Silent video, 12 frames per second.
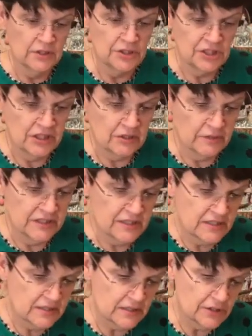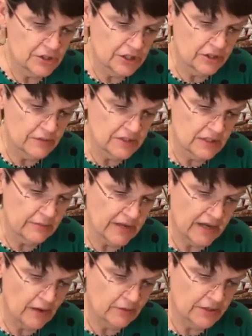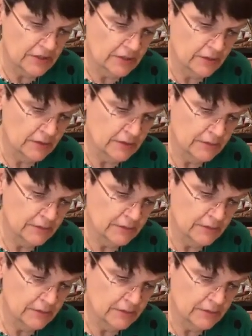generous amount.